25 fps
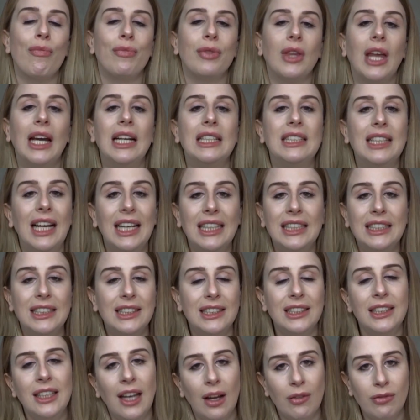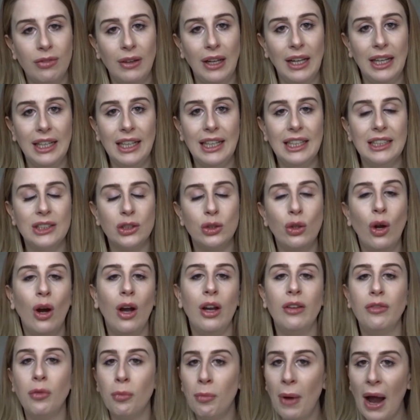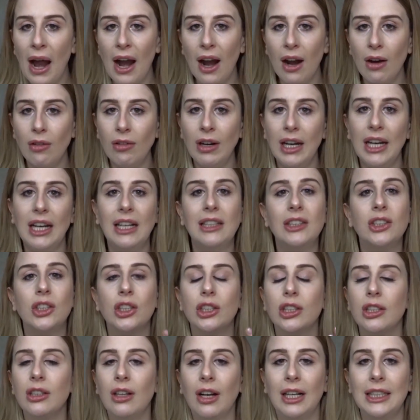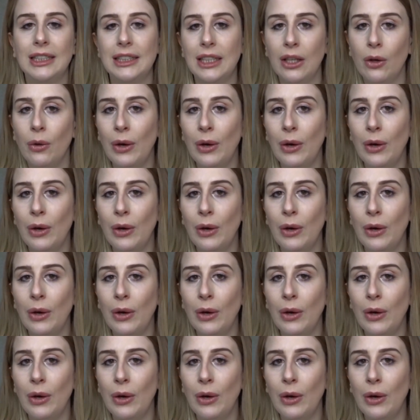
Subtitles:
It tastes lovely. It's not overpowering. It's just a nice little